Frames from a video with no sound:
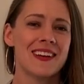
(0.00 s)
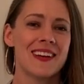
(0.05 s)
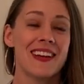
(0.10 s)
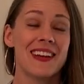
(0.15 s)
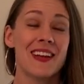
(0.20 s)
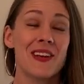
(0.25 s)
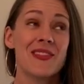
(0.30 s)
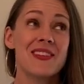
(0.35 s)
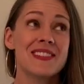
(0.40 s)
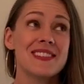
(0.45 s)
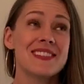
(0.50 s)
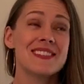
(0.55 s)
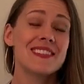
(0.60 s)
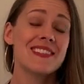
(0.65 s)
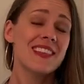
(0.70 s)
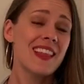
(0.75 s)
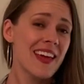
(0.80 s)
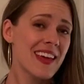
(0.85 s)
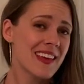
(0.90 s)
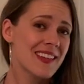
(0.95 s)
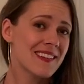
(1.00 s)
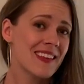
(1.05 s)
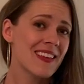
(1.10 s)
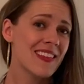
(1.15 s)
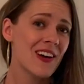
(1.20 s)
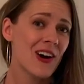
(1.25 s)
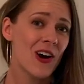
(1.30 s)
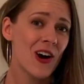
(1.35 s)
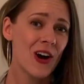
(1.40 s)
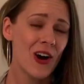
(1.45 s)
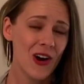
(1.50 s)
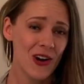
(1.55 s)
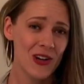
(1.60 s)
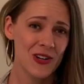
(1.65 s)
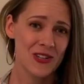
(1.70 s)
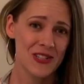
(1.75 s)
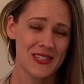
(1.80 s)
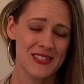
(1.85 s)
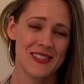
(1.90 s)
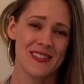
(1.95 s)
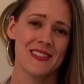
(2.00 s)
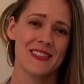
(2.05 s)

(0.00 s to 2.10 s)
Now, this is likely the heart